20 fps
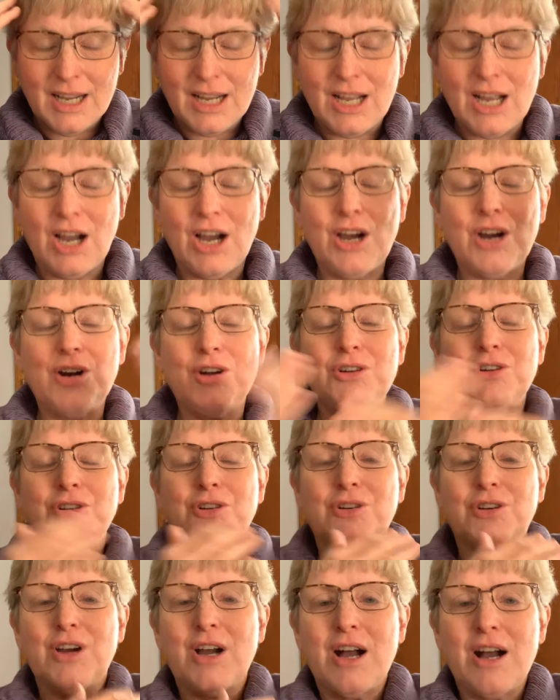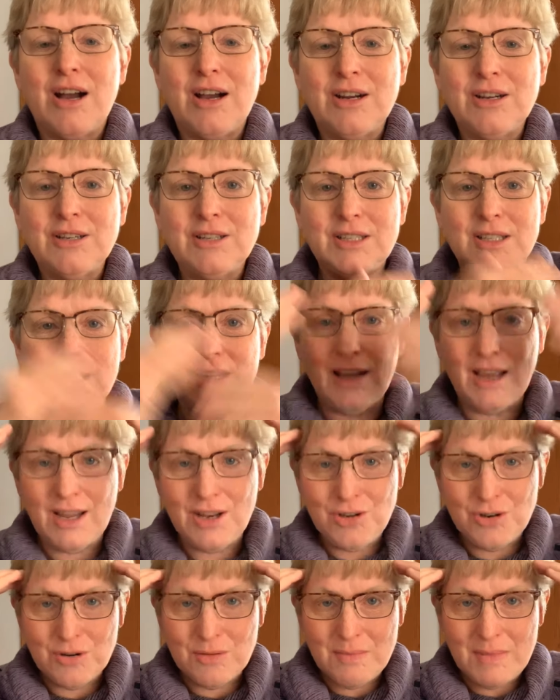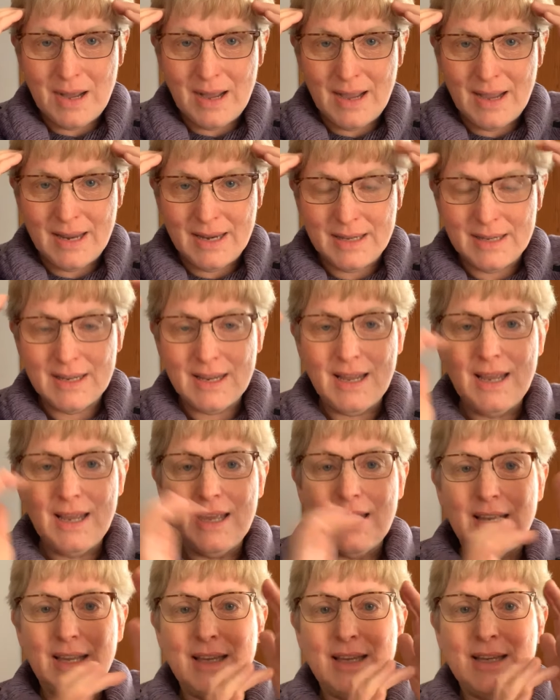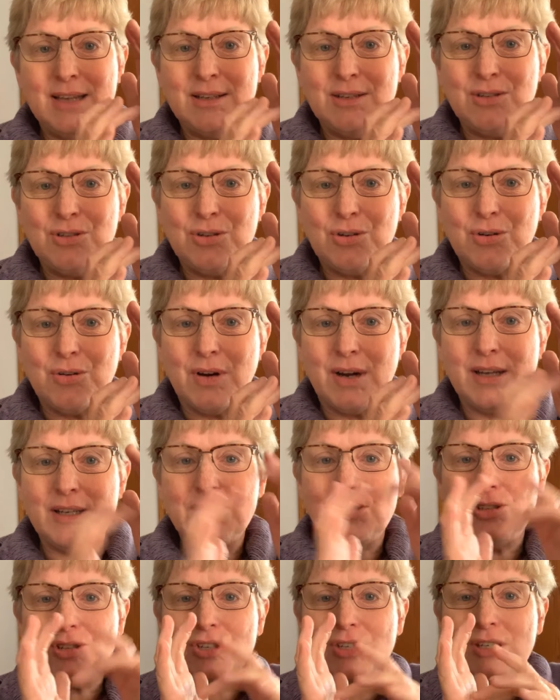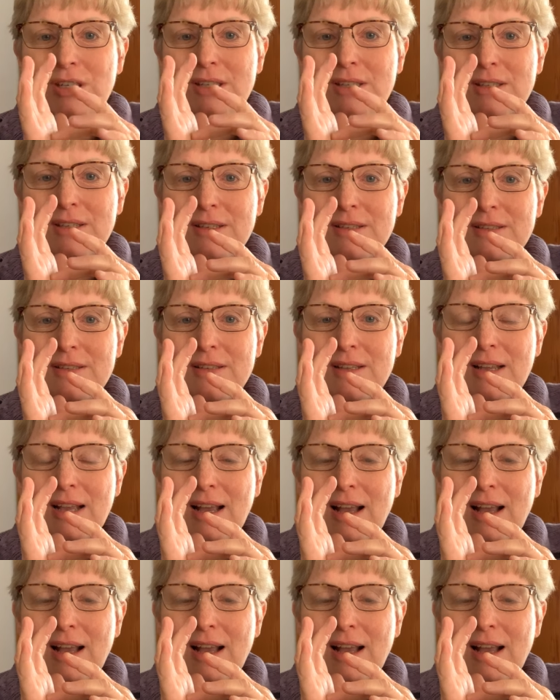guard your heart and your mind in Christ Jesus.